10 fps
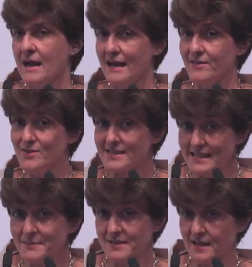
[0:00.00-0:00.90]
At the
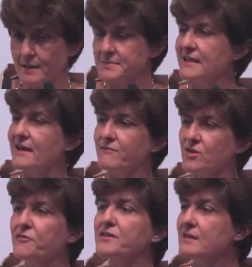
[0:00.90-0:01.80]
same time, and I have
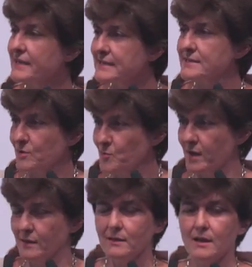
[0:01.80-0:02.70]
nothing against
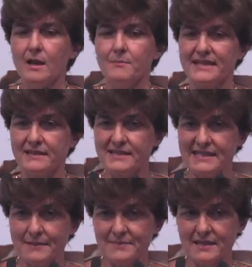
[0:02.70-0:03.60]
Saint-Gobain, but at the
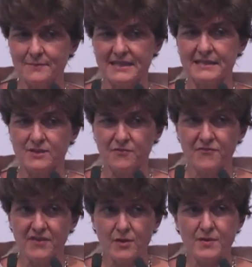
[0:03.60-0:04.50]
same time, it's a
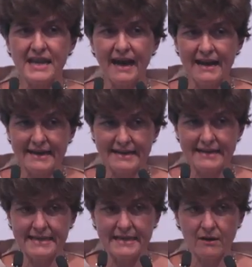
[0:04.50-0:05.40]
very
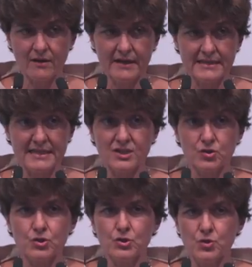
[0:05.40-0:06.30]
highly, it's
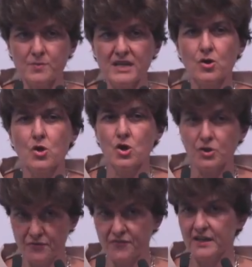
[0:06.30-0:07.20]
consuming a
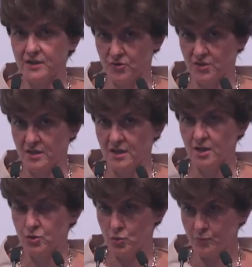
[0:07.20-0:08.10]
lot of energy.
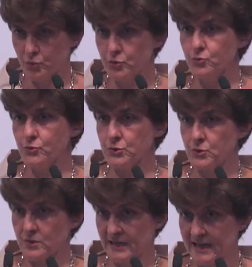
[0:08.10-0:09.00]
To
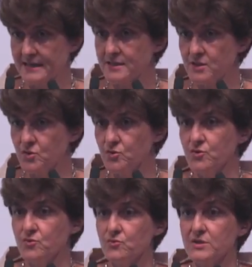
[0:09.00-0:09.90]
produce glass,
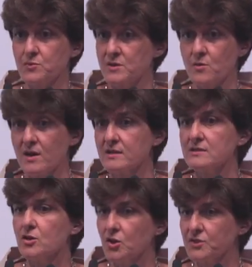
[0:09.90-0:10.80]
it requires
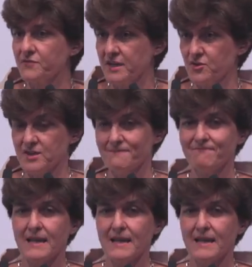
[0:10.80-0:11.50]
lots of energy.